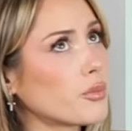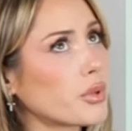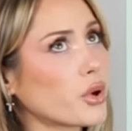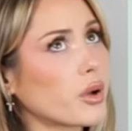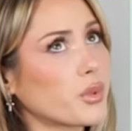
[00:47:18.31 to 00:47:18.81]

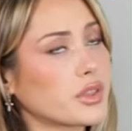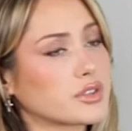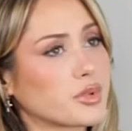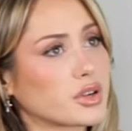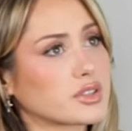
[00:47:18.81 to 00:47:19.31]
broke up with
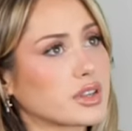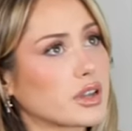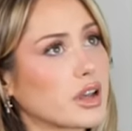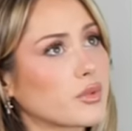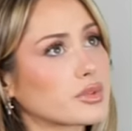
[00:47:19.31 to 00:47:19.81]
this person
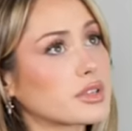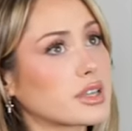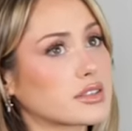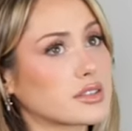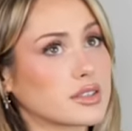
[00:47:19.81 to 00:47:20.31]
and I wasn't
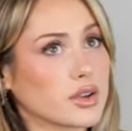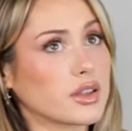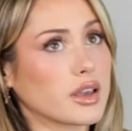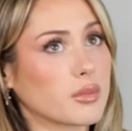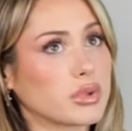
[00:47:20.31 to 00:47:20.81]

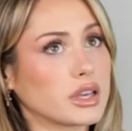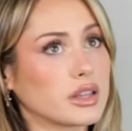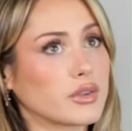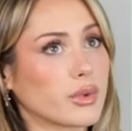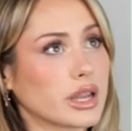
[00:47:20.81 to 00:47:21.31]
necessarily
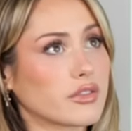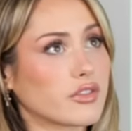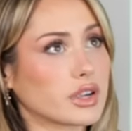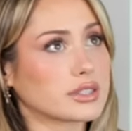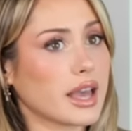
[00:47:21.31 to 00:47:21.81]
completely ready
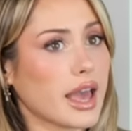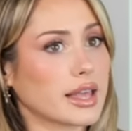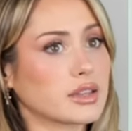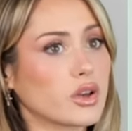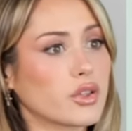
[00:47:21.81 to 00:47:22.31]
for it to
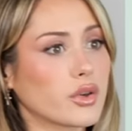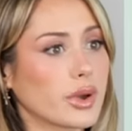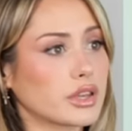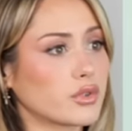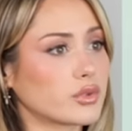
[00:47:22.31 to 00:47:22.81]
end, although
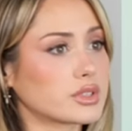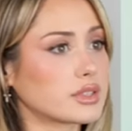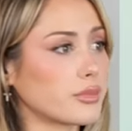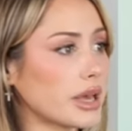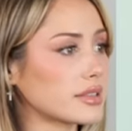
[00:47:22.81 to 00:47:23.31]
I knew it was
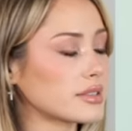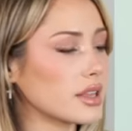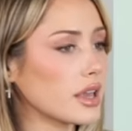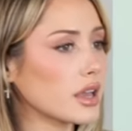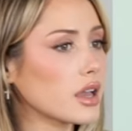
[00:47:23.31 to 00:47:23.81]
the best
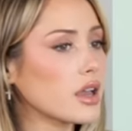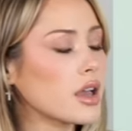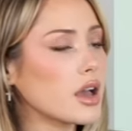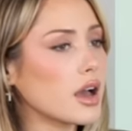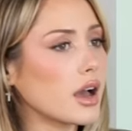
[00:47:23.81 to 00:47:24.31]
thing.
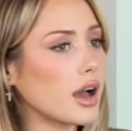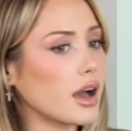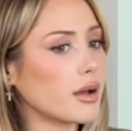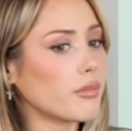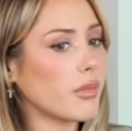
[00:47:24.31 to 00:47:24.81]

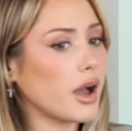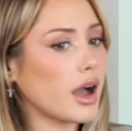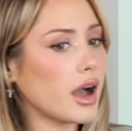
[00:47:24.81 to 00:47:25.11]
Um,